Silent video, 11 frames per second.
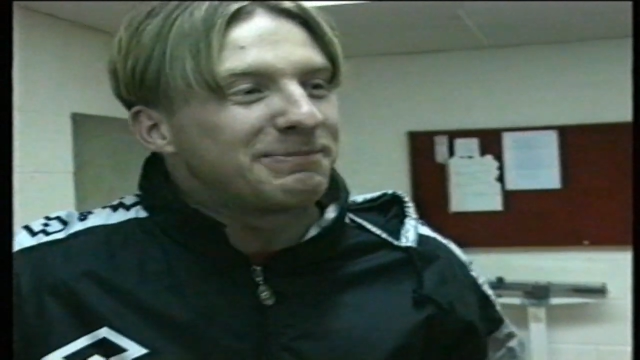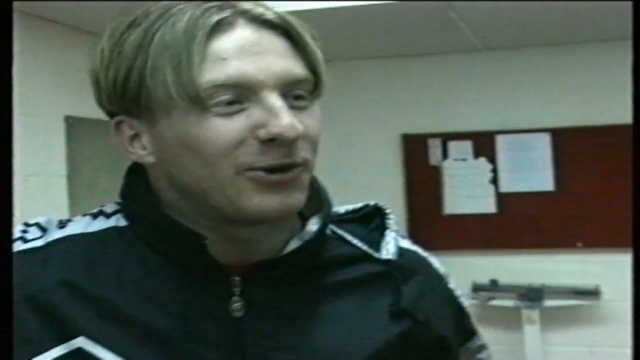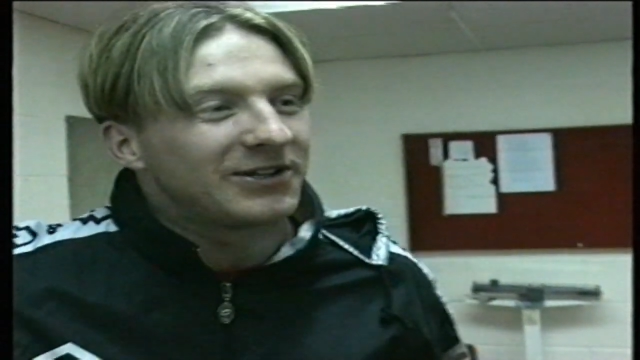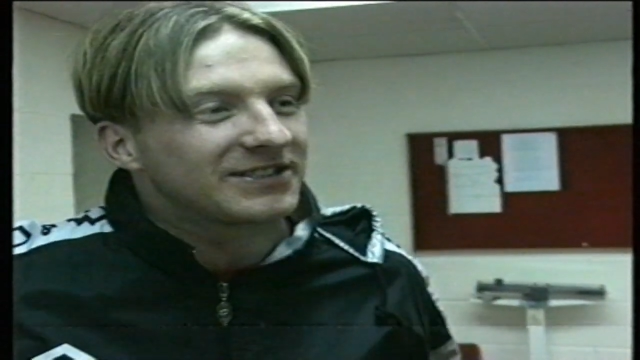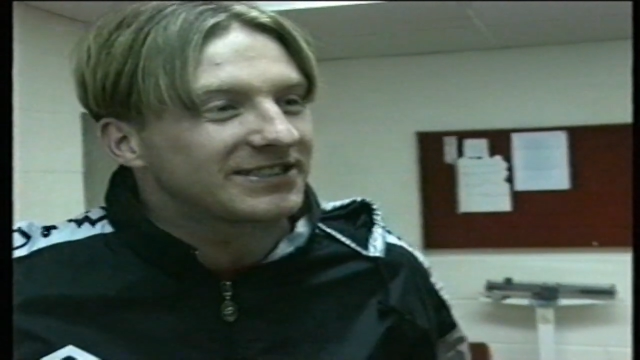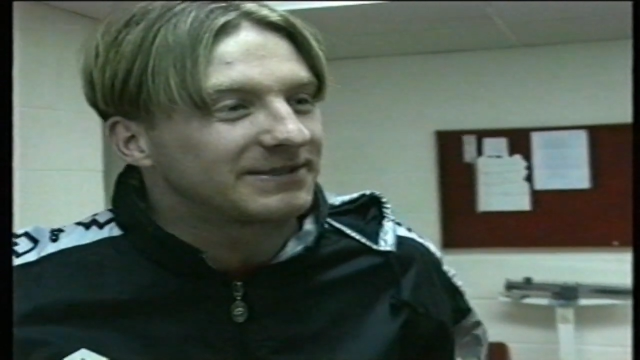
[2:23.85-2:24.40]

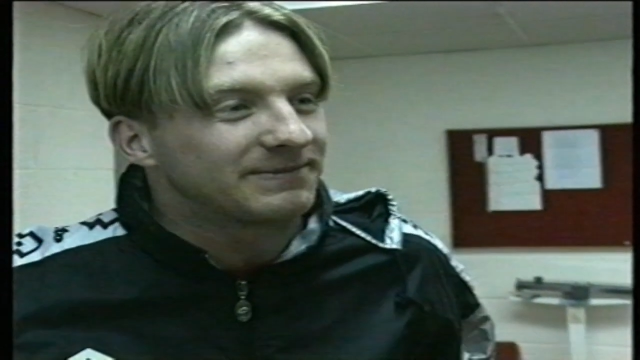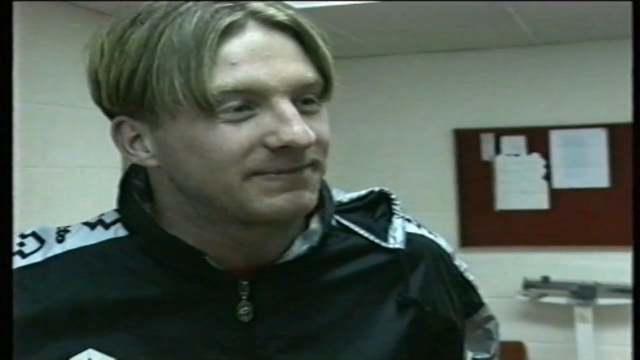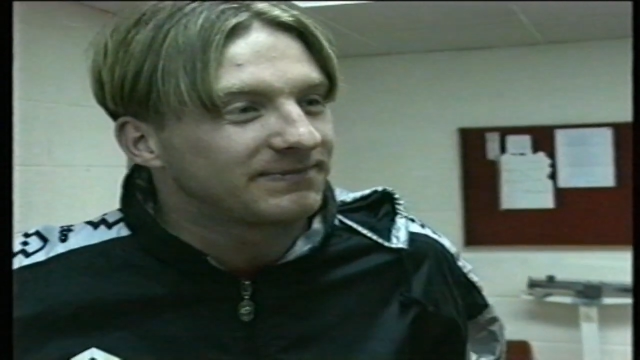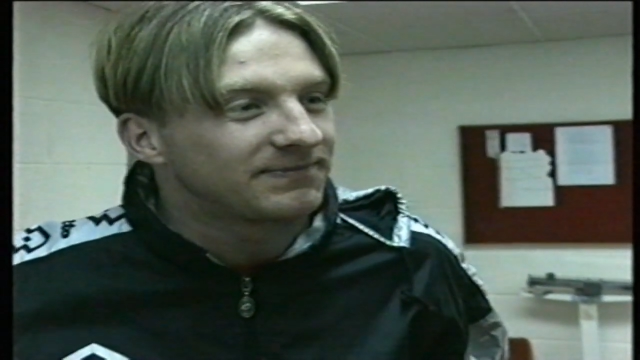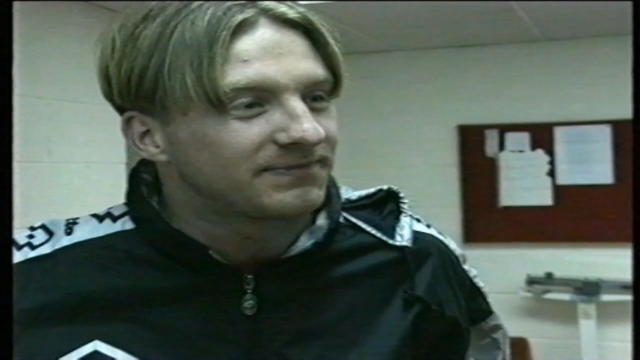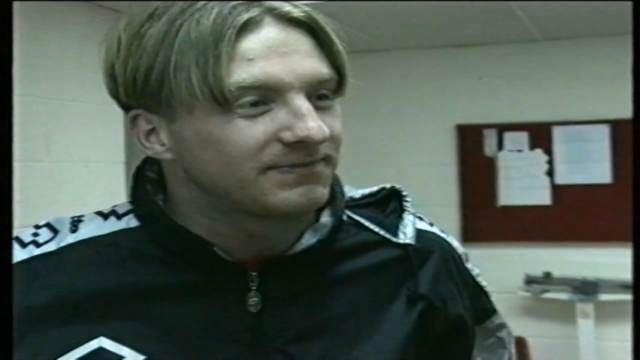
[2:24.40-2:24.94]
points.
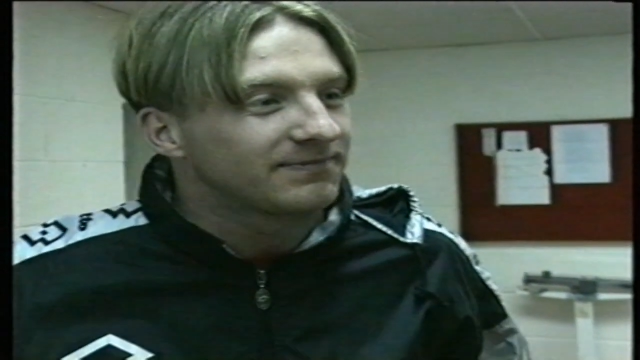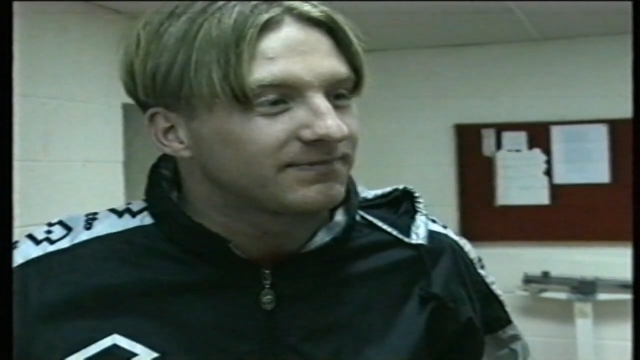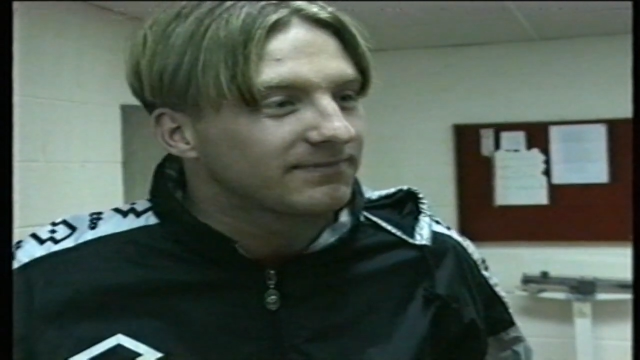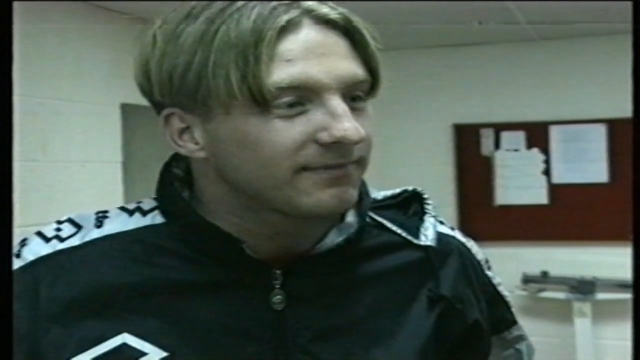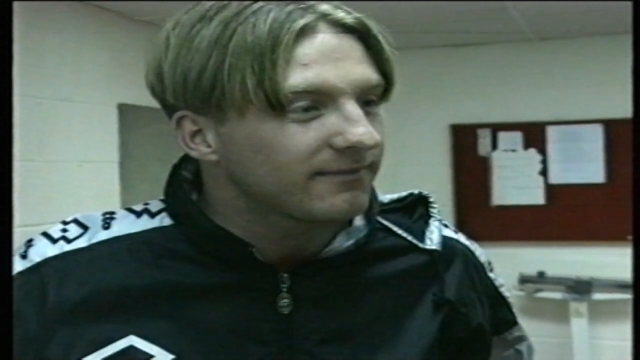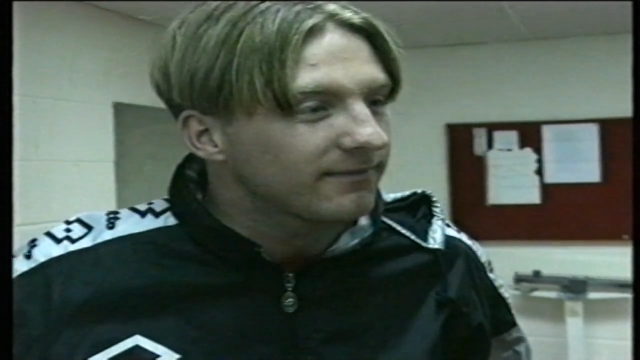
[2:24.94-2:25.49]

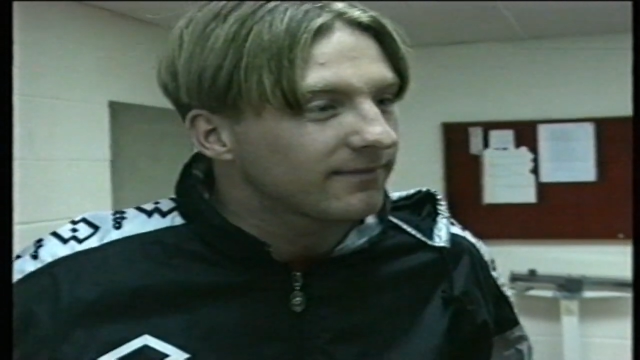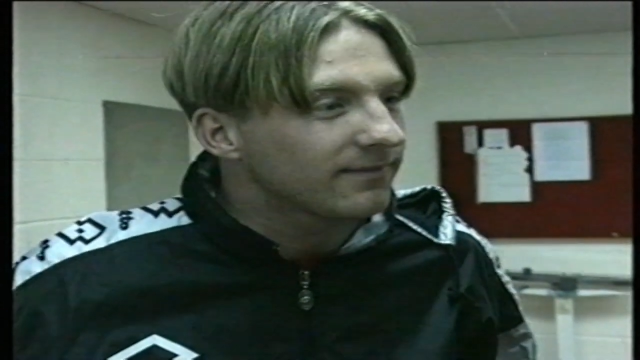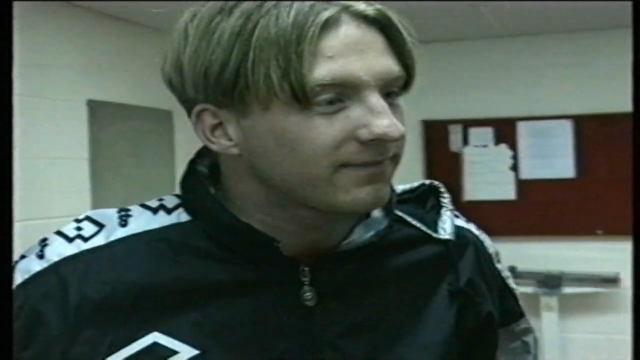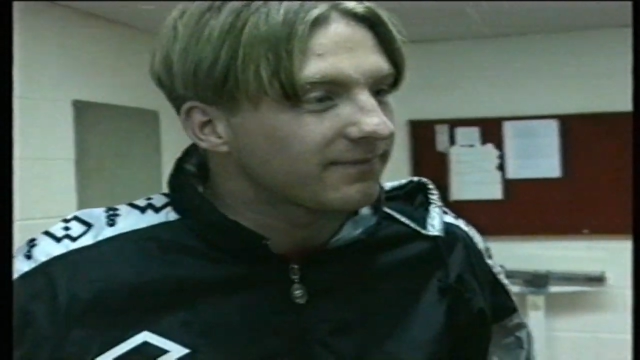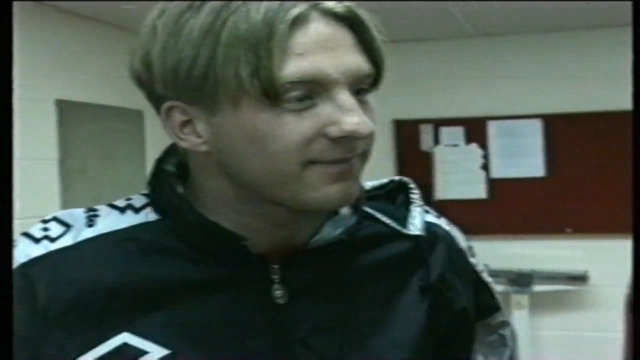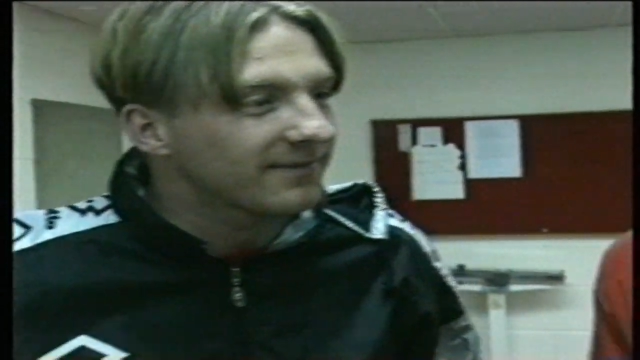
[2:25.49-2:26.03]
What he said
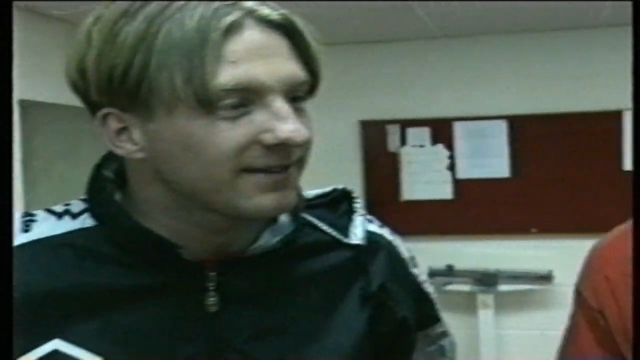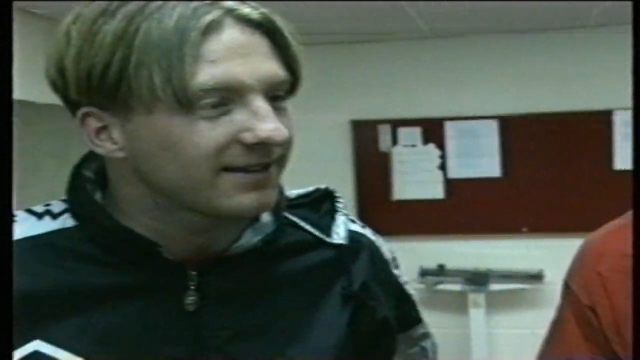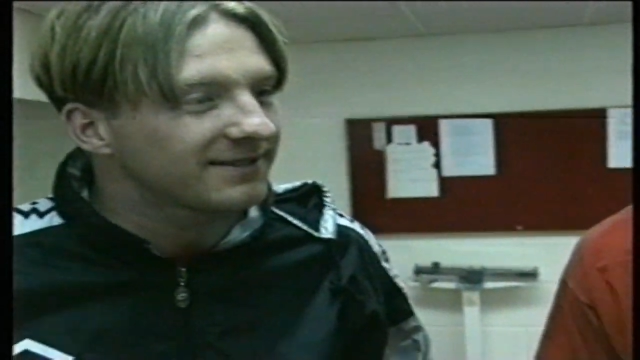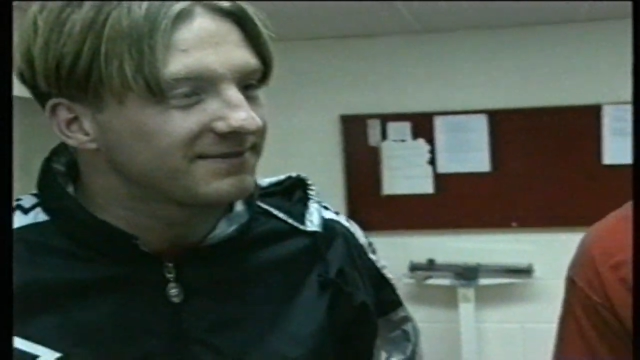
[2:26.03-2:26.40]
was, uh,